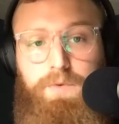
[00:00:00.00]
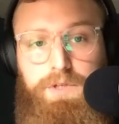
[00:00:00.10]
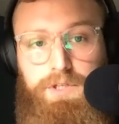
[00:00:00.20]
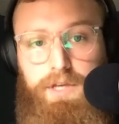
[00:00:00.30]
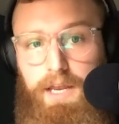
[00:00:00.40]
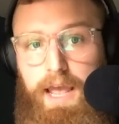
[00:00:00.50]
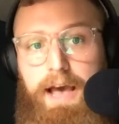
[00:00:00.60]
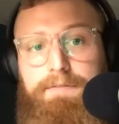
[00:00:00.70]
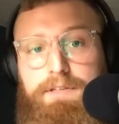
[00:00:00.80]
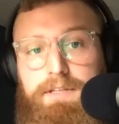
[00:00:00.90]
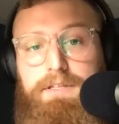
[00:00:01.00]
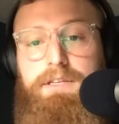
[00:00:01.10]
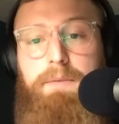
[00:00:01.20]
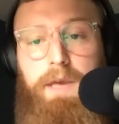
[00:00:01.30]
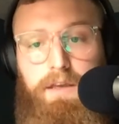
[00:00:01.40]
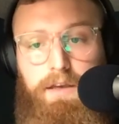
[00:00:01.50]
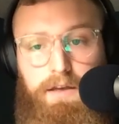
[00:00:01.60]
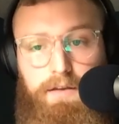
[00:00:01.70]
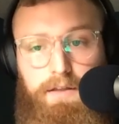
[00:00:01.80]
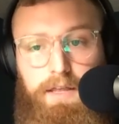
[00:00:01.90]
which can have systemic
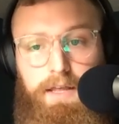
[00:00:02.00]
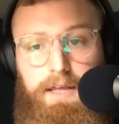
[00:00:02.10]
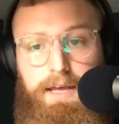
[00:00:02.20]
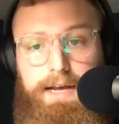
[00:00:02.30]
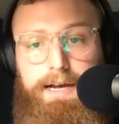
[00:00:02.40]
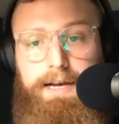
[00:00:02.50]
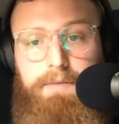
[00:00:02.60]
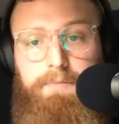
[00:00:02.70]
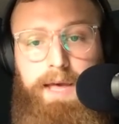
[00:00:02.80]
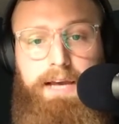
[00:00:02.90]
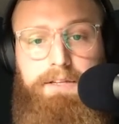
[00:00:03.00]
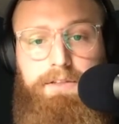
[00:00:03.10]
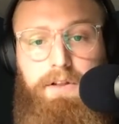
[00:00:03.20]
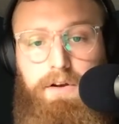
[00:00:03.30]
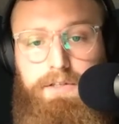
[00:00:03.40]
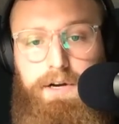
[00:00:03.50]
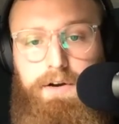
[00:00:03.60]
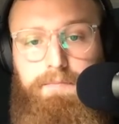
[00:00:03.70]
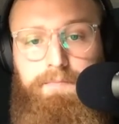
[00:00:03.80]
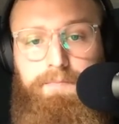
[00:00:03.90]
impacts
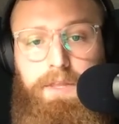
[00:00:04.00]
long-term.